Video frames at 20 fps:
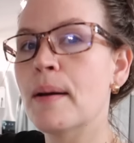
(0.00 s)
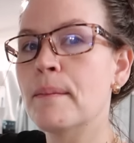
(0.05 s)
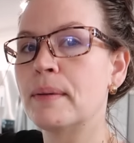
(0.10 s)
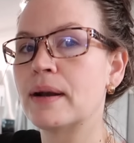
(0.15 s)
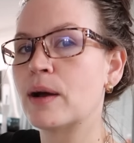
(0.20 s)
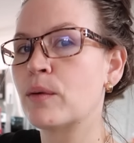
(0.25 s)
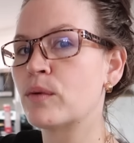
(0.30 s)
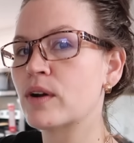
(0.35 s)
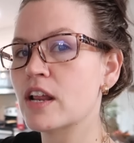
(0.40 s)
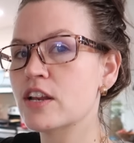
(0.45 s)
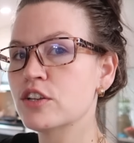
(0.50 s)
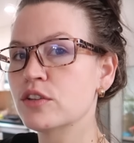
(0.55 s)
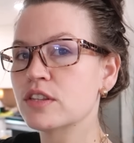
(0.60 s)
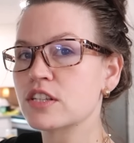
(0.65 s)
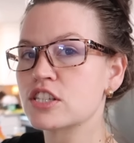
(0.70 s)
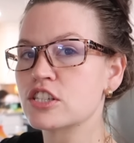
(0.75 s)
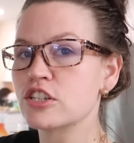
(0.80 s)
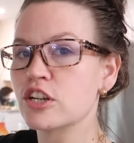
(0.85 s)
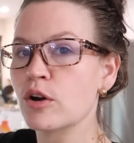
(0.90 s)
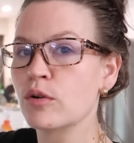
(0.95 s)
But I want to do the
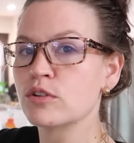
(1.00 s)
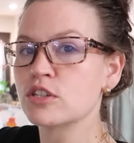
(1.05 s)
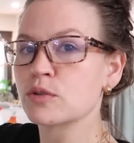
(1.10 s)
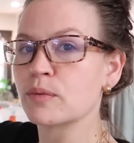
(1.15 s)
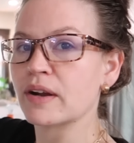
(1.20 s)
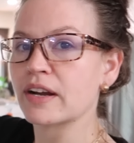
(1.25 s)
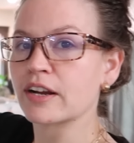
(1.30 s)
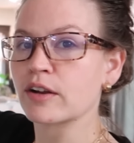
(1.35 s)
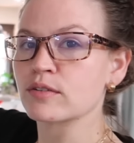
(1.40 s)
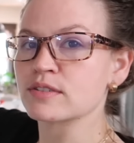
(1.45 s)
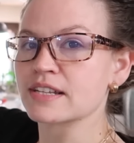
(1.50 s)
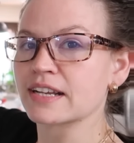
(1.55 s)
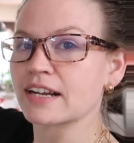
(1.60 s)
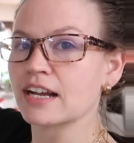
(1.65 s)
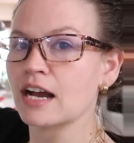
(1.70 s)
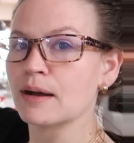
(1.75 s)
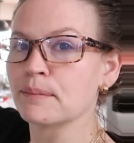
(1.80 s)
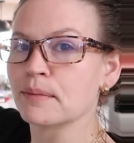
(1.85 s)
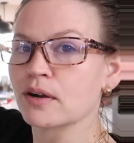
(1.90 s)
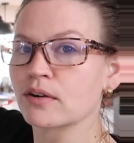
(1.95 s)
stone to where it goes, like,
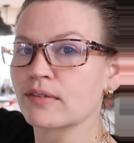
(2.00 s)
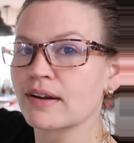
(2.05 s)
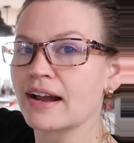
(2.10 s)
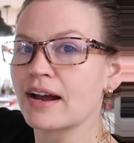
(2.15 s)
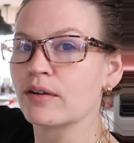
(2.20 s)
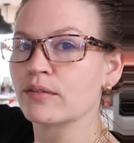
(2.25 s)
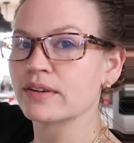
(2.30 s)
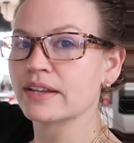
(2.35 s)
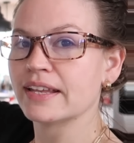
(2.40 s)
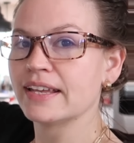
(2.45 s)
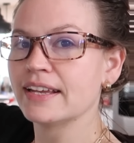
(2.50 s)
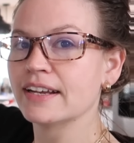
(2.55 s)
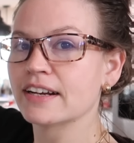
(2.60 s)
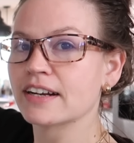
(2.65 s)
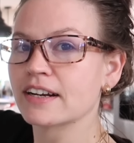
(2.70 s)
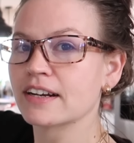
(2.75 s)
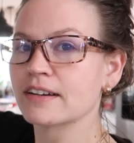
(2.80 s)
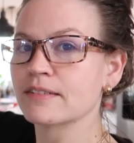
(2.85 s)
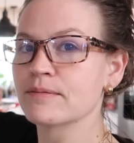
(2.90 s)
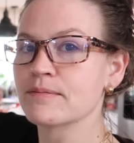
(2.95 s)
up around
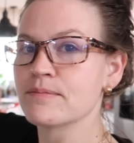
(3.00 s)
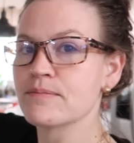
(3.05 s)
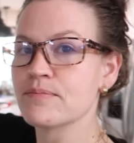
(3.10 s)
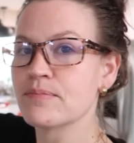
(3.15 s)
here,